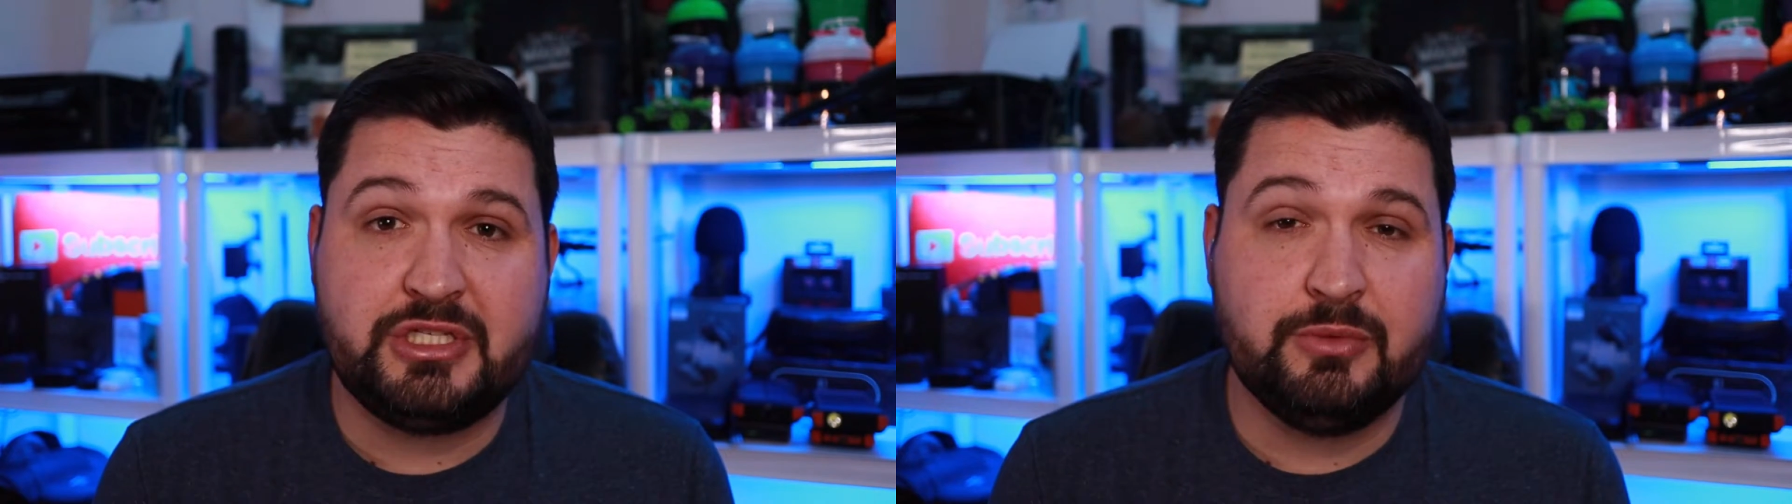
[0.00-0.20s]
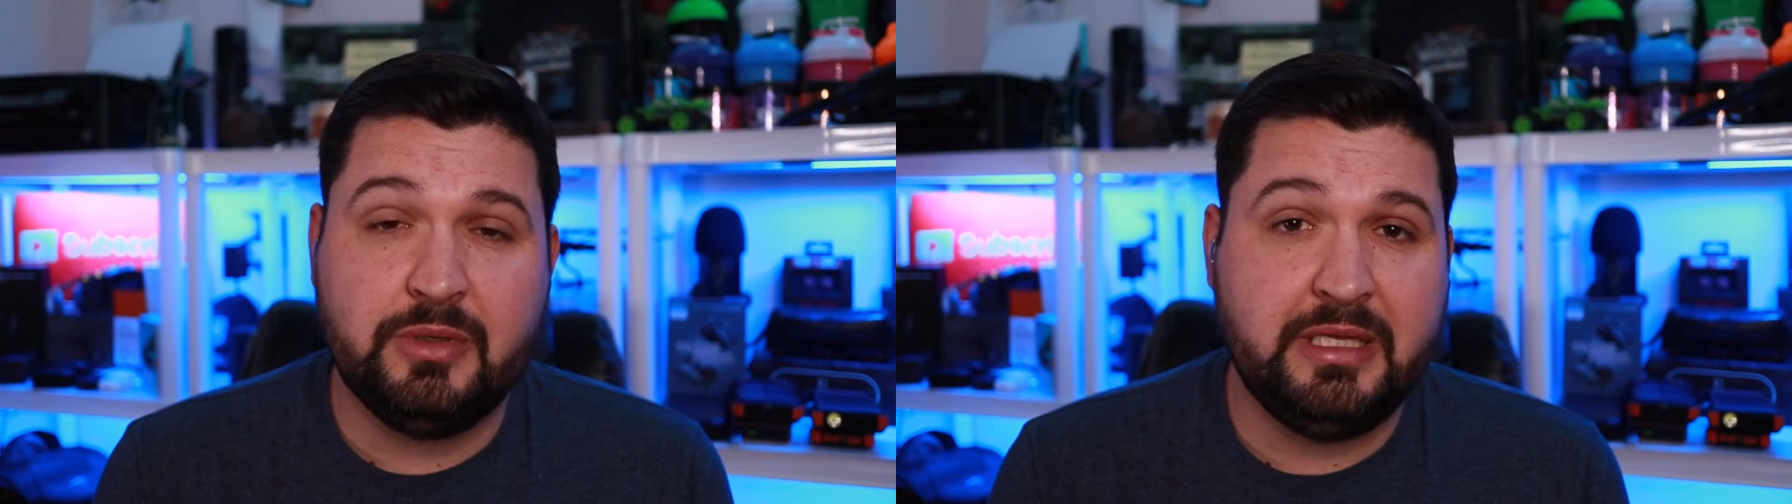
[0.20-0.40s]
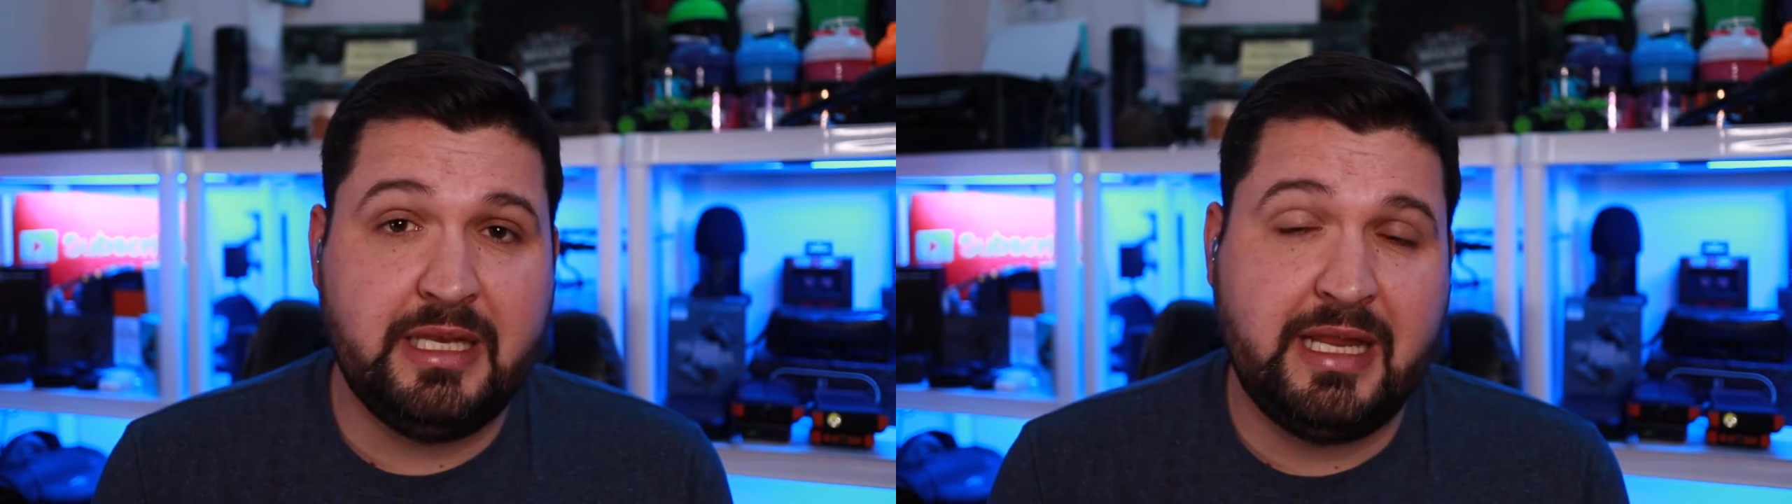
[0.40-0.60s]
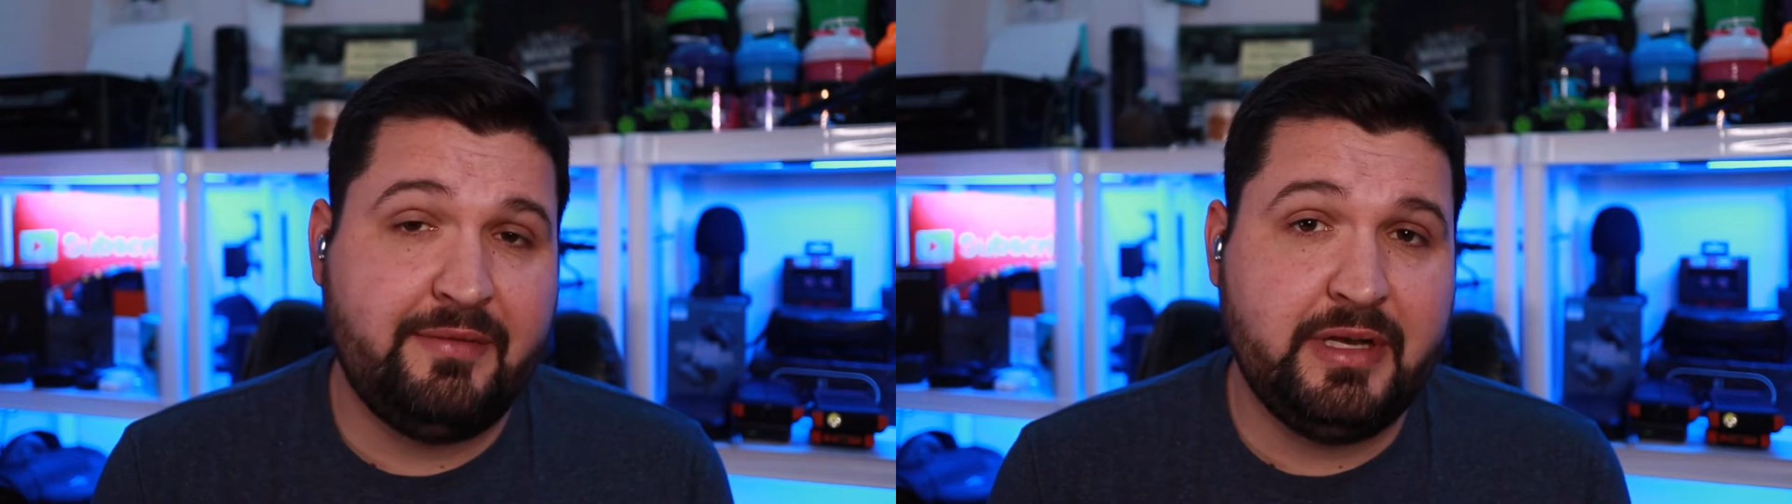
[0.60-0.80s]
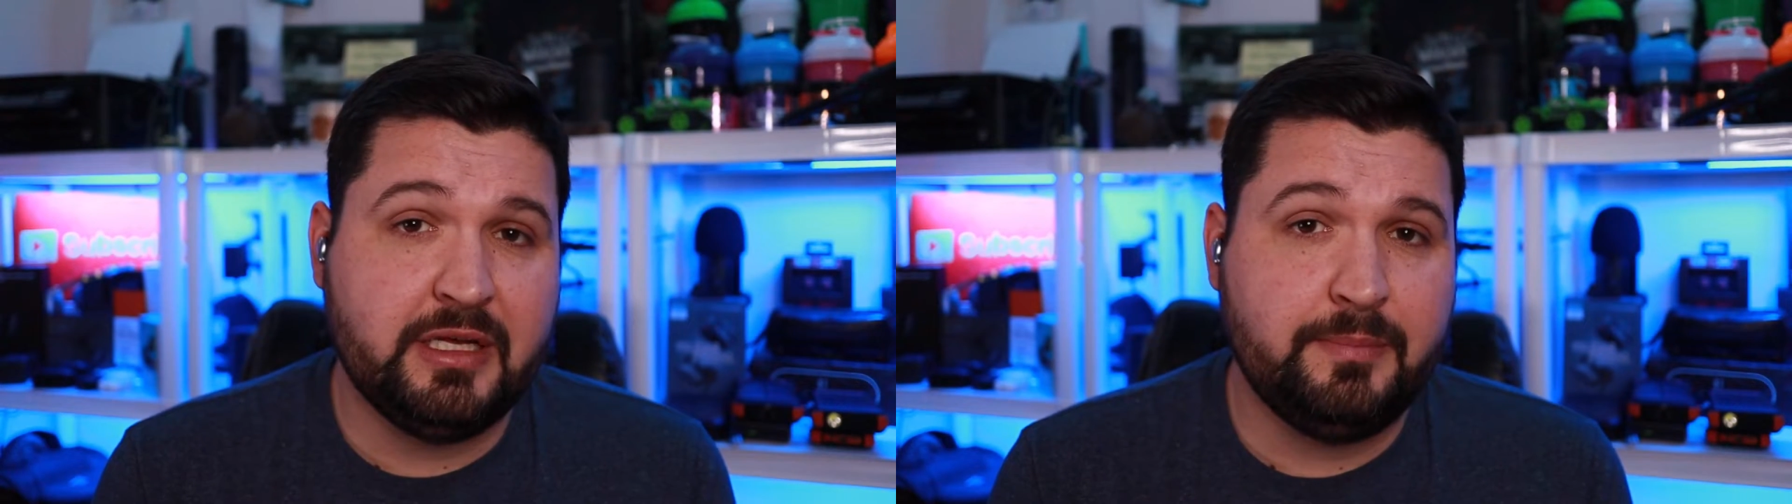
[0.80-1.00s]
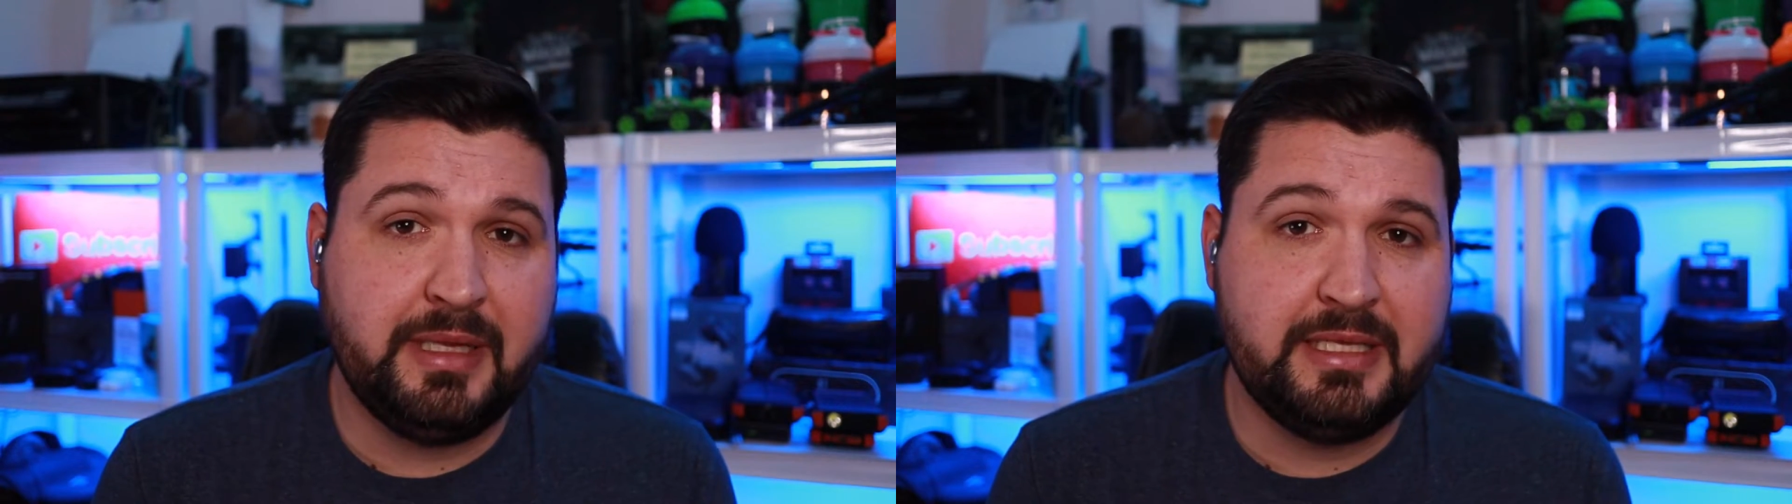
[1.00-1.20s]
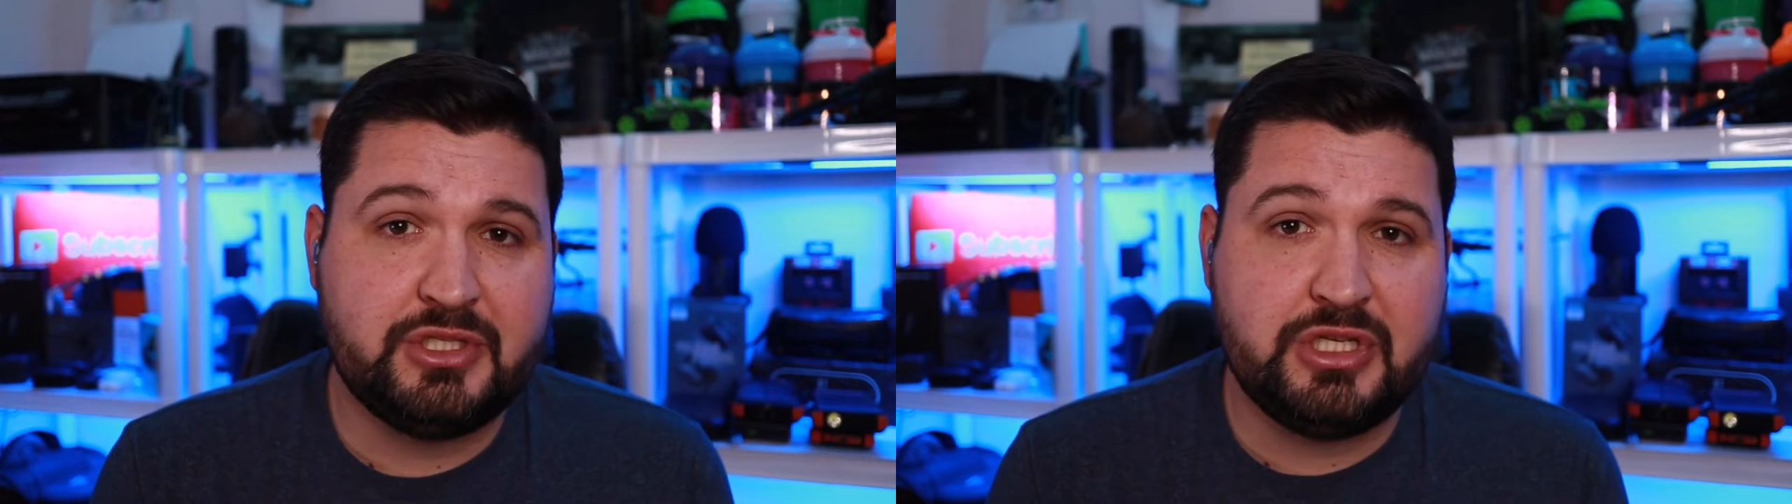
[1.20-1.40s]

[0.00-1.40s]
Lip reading: She really didn't have any complaints.